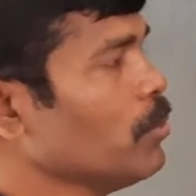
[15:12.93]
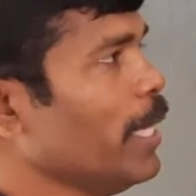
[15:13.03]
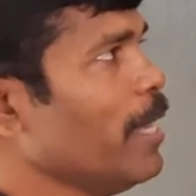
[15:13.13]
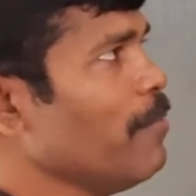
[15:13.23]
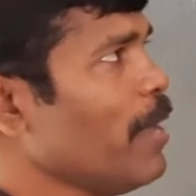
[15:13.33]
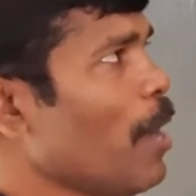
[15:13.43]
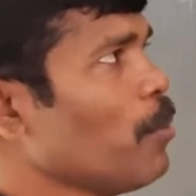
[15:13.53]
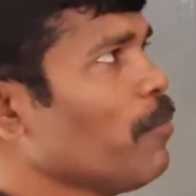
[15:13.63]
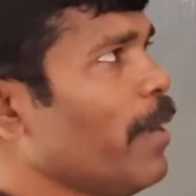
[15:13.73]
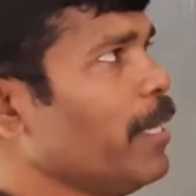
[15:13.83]
So again we have
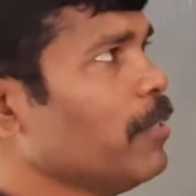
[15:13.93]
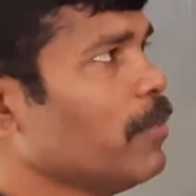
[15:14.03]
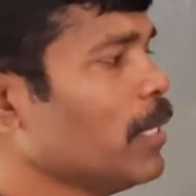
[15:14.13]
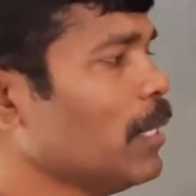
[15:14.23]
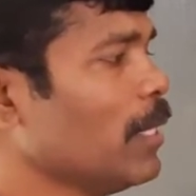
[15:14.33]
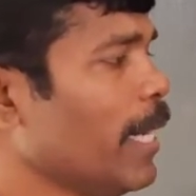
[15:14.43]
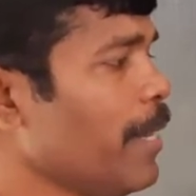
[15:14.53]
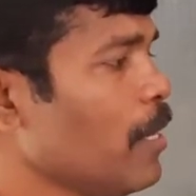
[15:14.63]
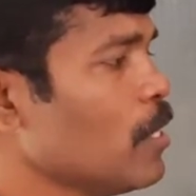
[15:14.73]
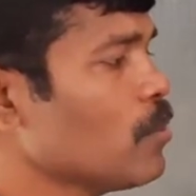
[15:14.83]
to find the work done,
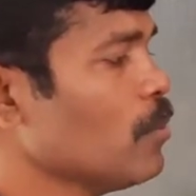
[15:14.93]
right?